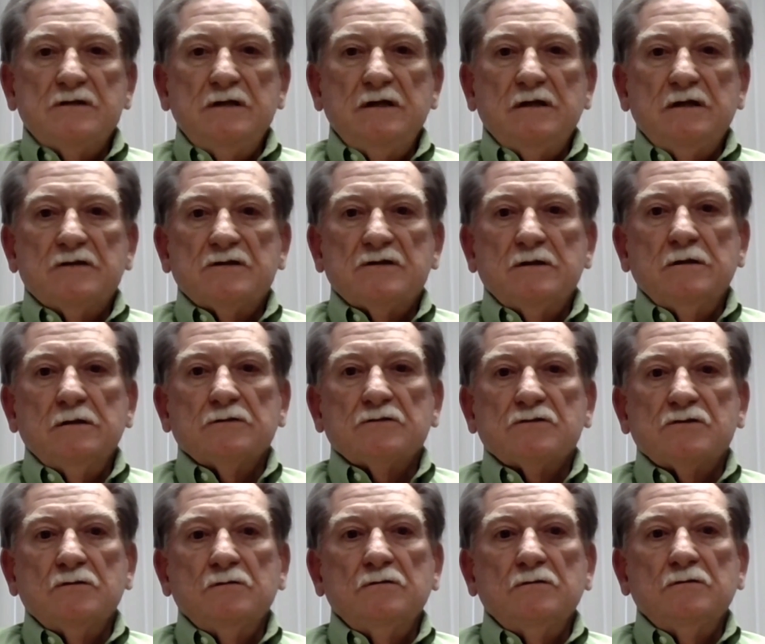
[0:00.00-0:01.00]
in as
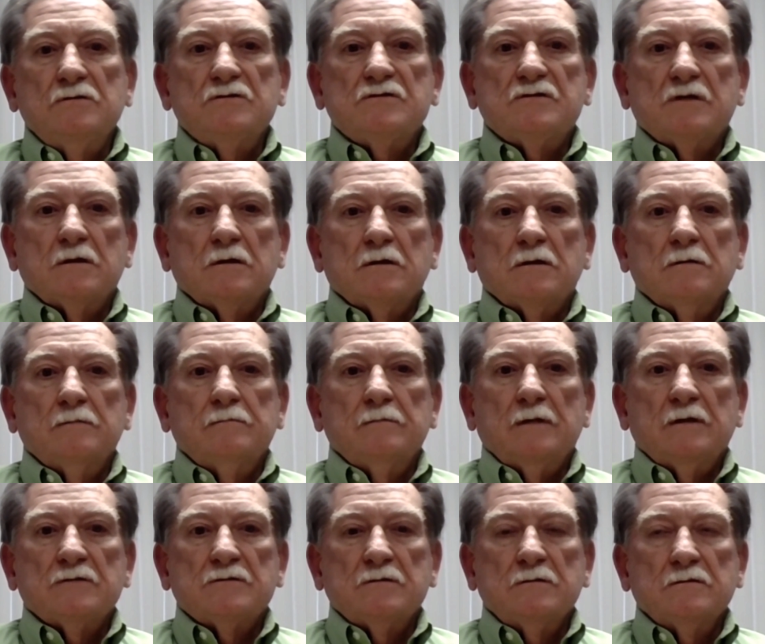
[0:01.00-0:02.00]
soon as
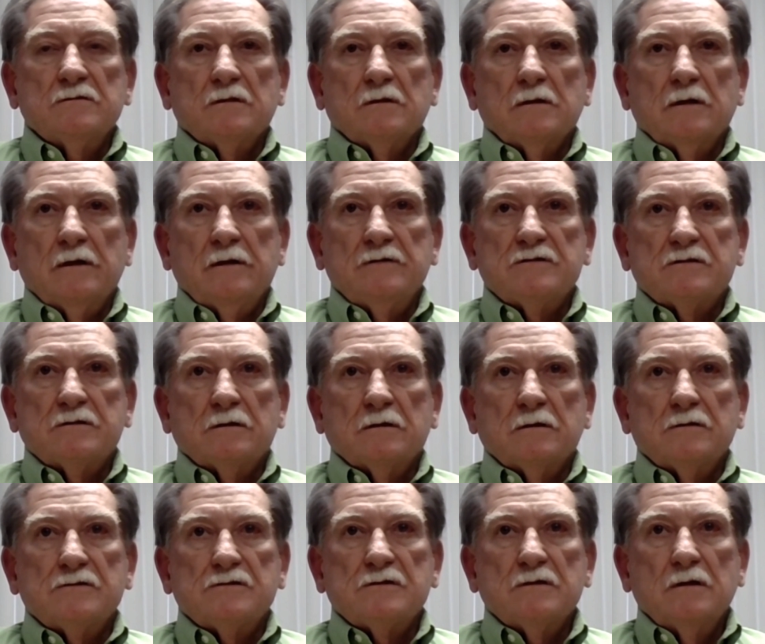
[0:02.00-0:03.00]
the line
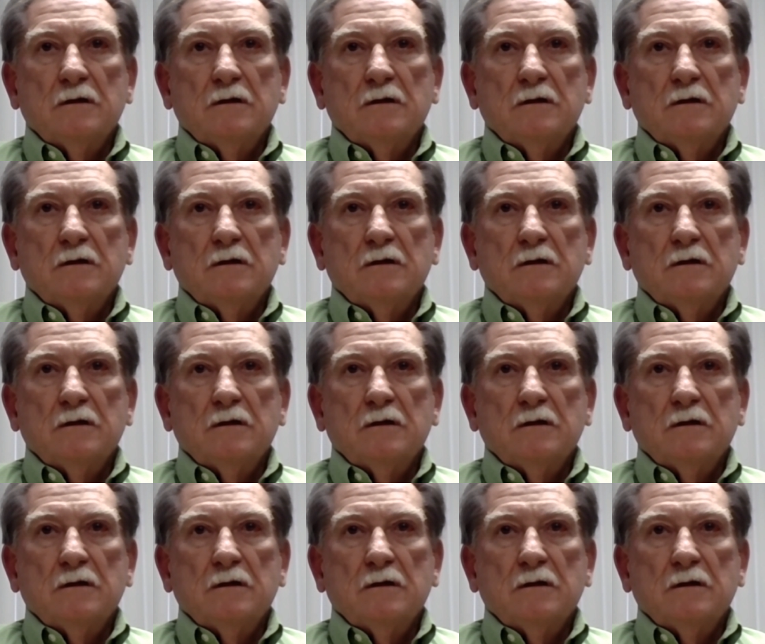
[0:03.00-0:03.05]
starts.